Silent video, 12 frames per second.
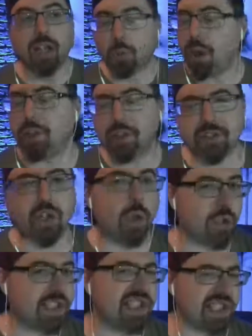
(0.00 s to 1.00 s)
Well, there's a
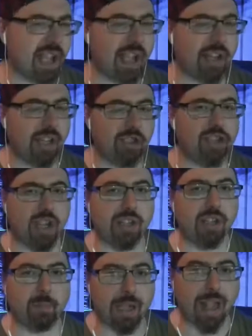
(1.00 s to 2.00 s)
whole satanic
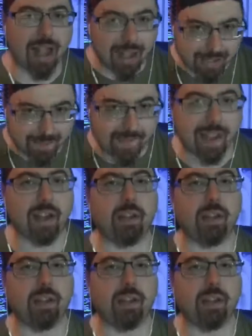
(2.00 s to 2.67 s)
agenda behind that,